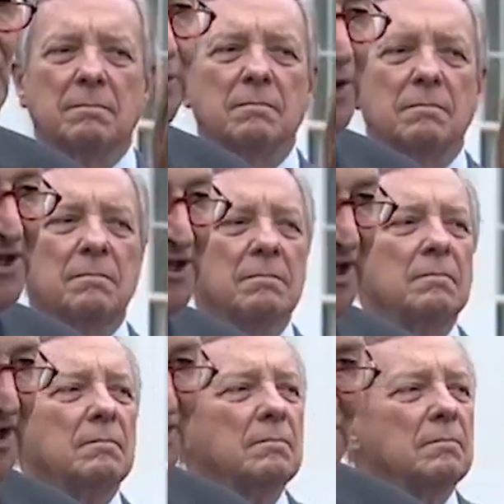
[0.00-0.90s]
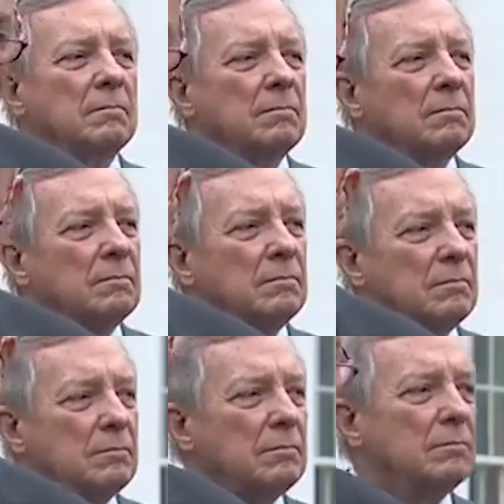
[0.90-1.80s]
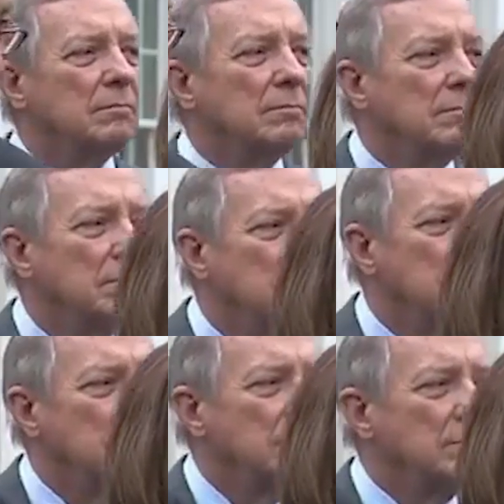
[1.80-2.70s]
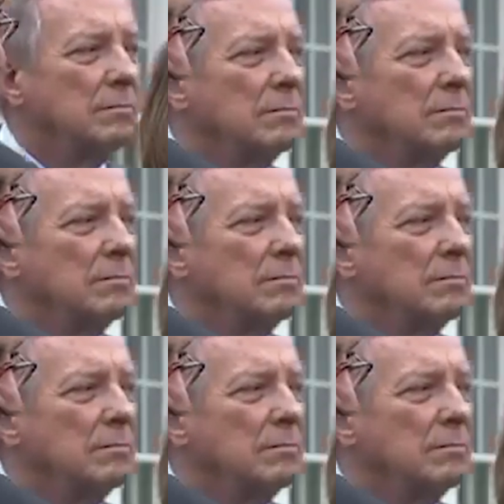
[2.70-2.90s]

The person shown says nothing.